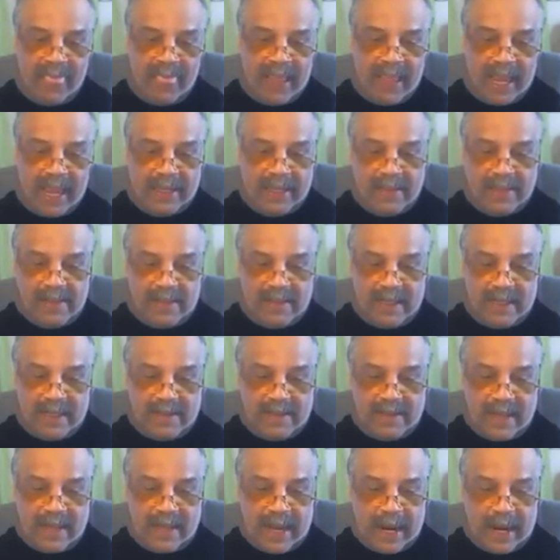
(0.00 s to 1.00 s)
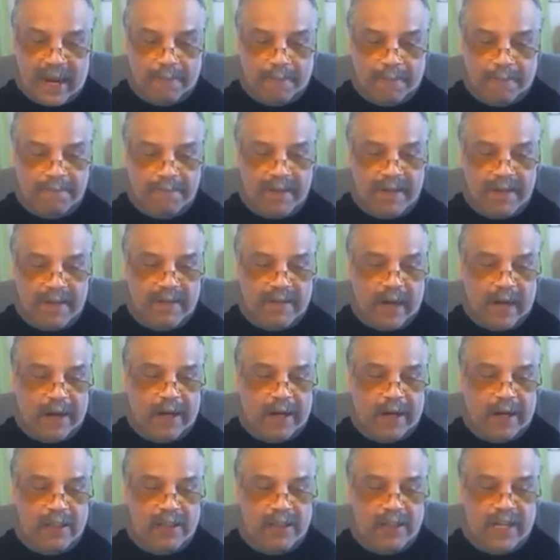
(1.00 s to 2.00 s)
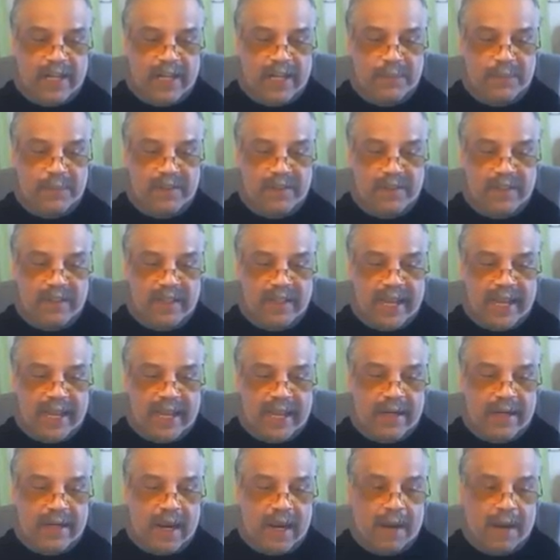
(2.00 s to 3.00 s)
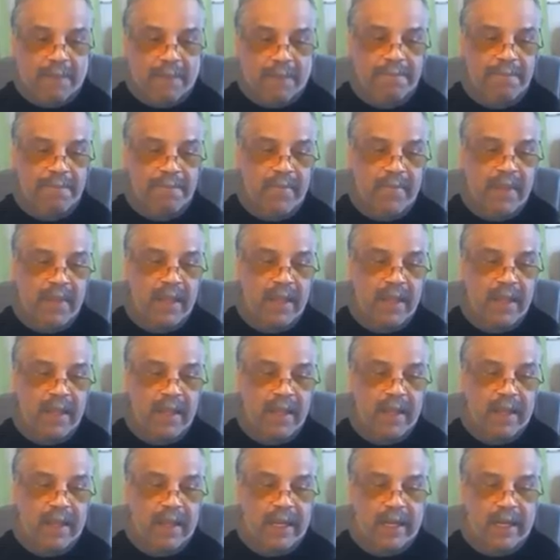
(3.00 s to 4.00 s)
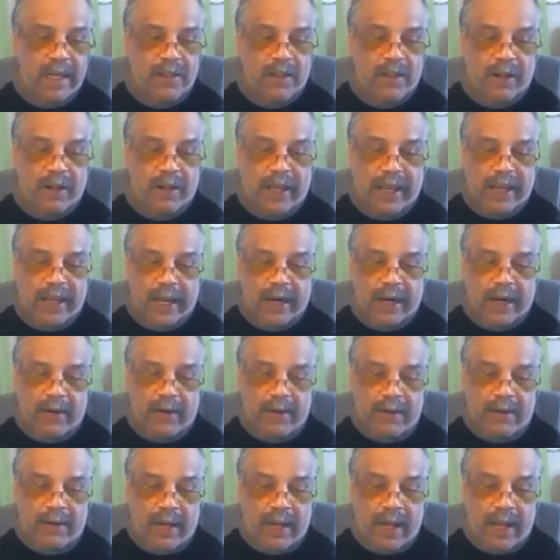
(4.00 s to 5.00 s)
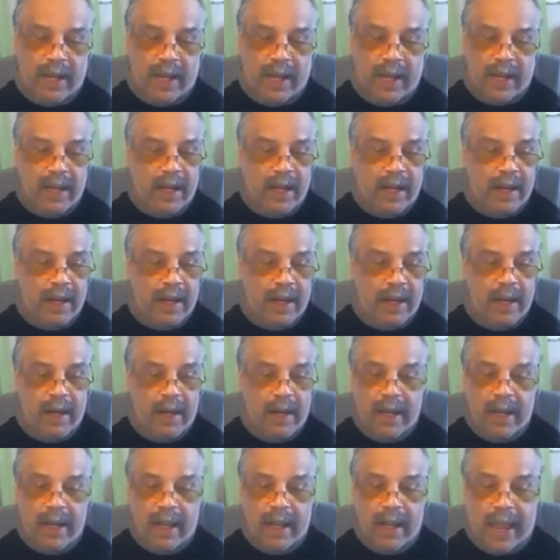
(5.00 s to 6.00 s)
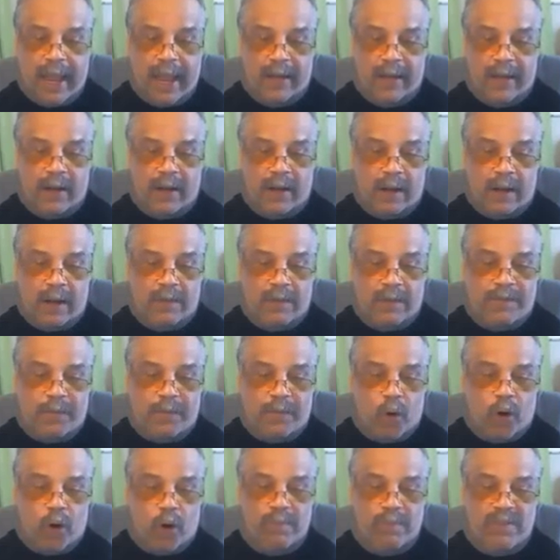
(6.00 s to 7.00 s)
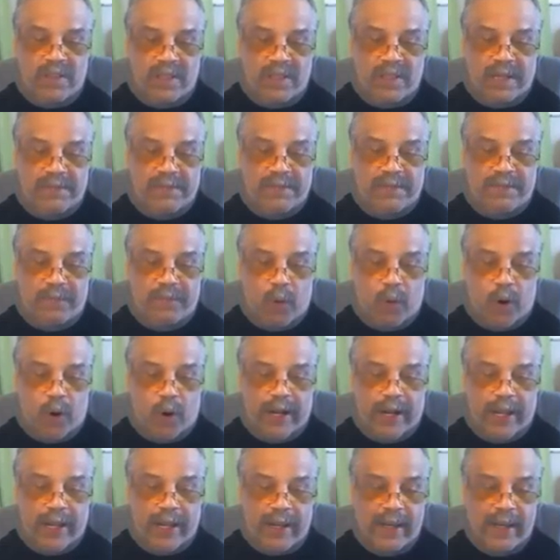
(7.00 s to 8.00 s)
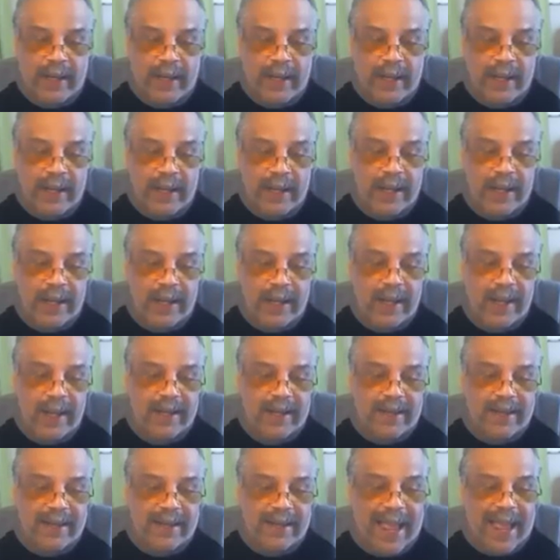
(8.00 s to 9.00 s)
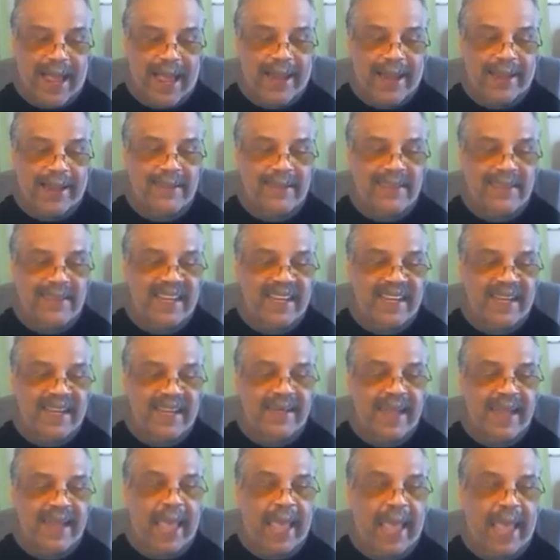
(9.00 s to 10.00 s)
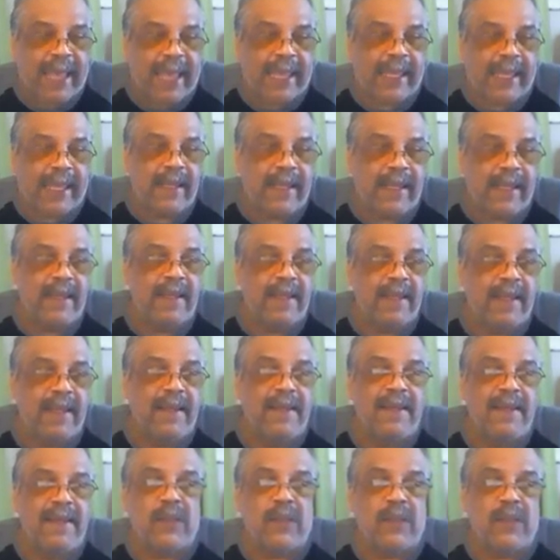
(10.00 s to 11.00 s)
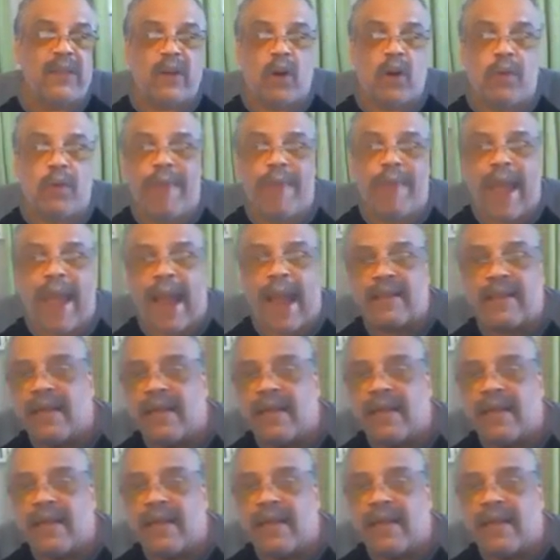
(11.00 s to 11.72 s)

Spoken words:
And it says there, these are your adjustments to the income. Enter here and on form 1040, line 10A. So we go back to